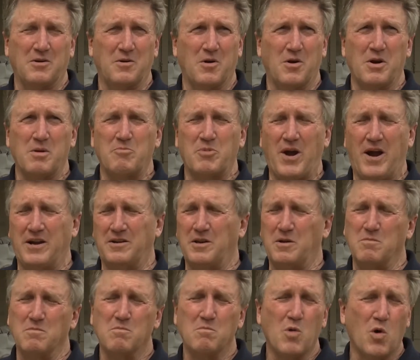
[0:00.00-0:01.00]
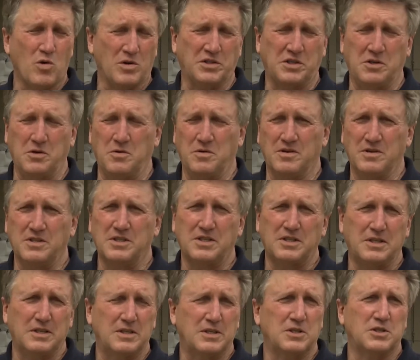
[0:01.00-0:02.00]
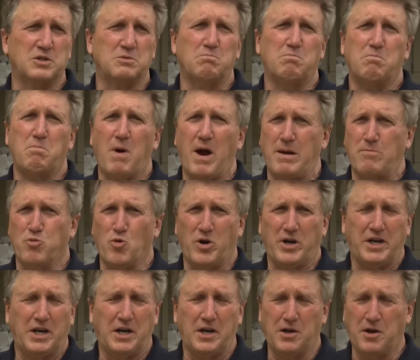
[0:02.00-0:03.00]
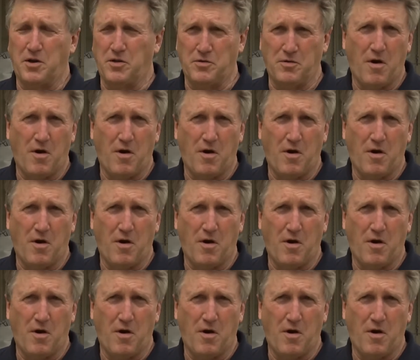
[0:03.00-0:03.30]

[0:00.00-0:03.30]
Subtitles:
or impacting more students is by bringing in other